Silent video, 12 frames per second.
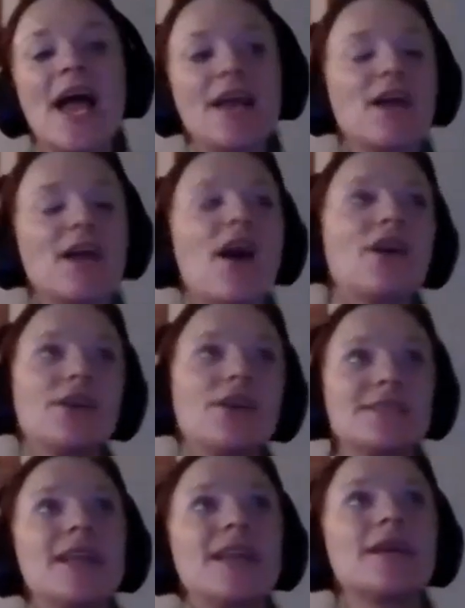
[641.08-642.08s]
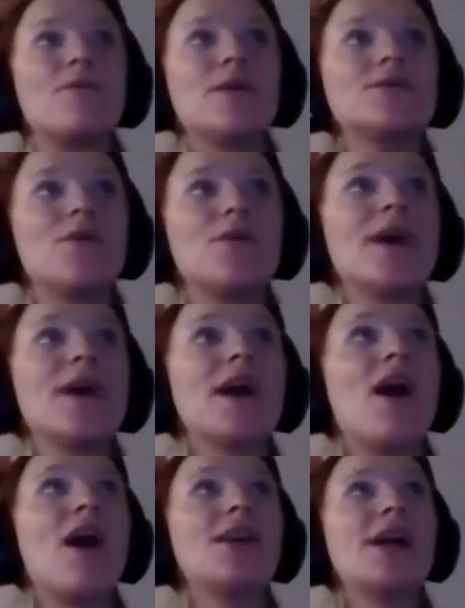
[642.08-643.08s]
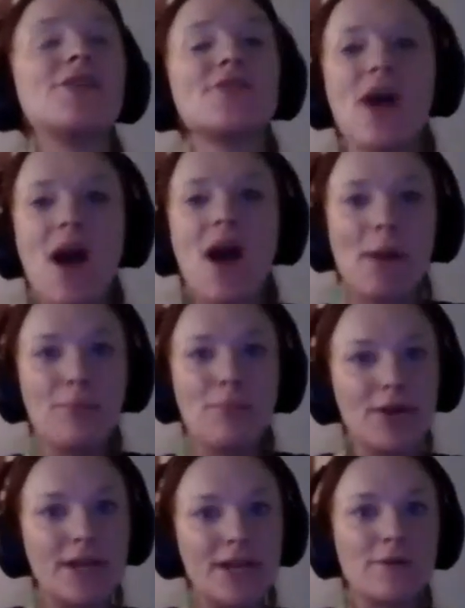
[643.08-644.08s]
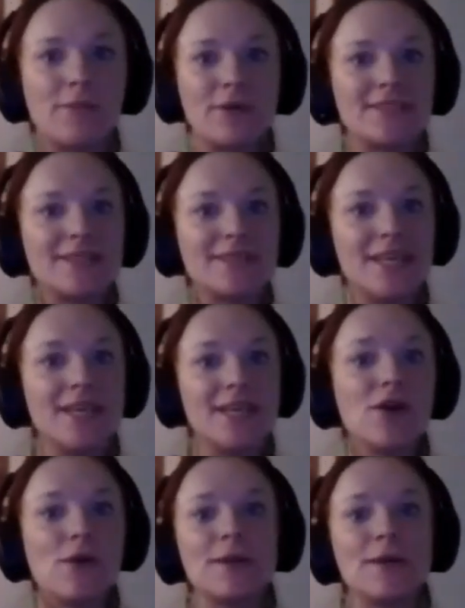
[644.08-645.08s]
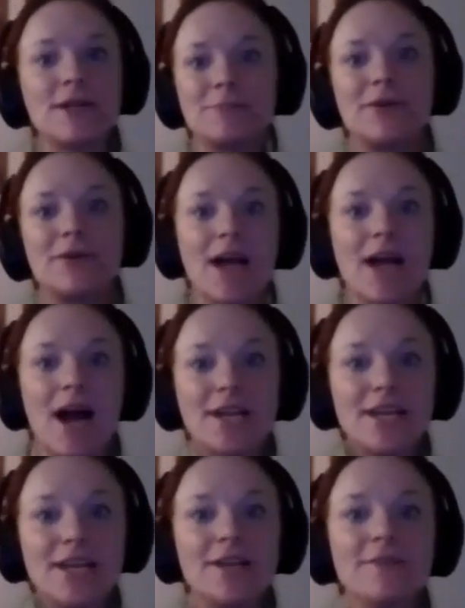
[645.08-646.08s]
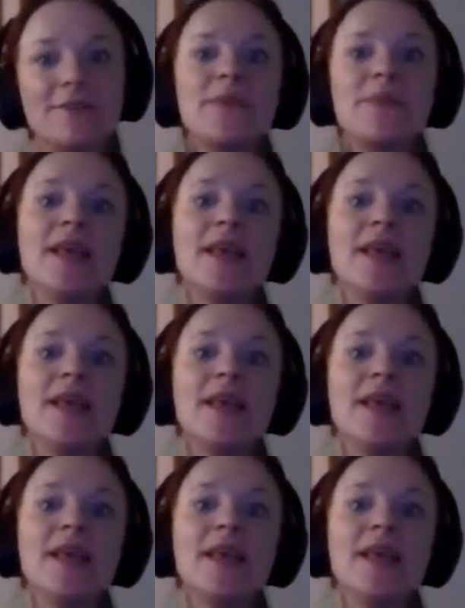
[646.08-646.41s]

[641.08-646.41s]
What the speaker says: and an understanding of what's going on and you're not operating from a place of ego, but you're spirit guided,